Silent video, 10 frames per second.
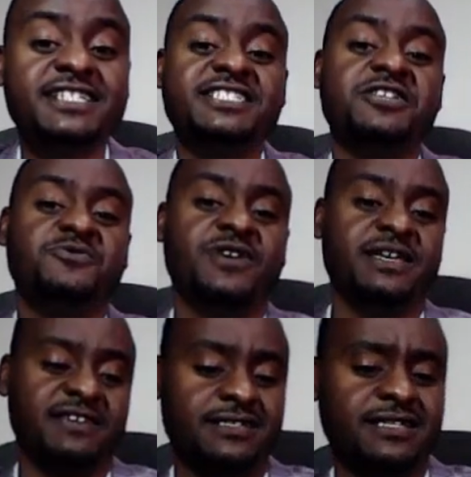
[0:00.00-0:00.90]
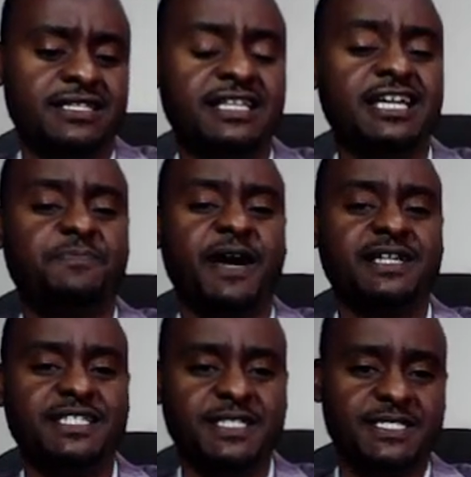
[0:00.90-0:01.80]
Then you get the result. Let's
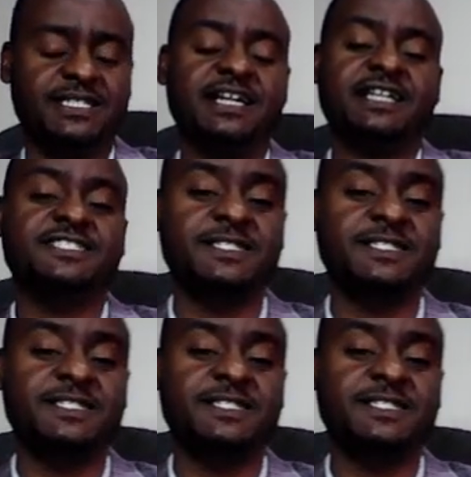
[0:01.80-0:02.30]
practice this